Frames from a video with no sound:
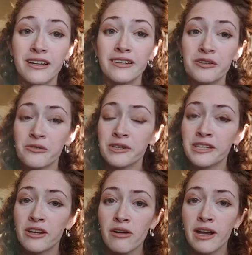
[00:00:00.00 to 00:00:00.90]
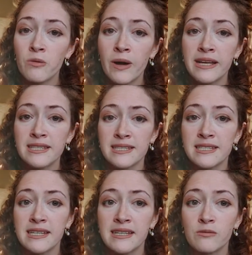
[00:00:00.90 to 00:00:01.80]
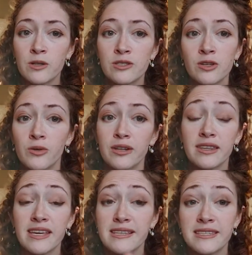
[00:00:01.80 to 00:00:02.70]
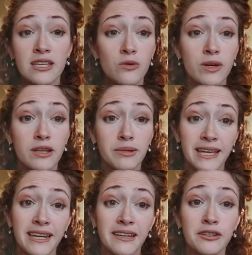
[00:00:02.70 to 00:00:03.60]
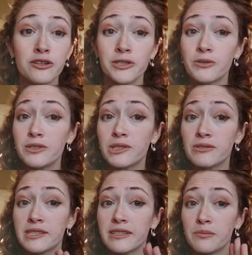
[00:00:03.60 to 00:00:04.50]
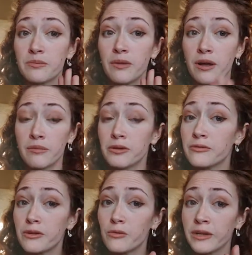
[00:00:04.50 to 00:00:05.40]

Another really great way to see what zone and things that you can plant in your zone is using the Proven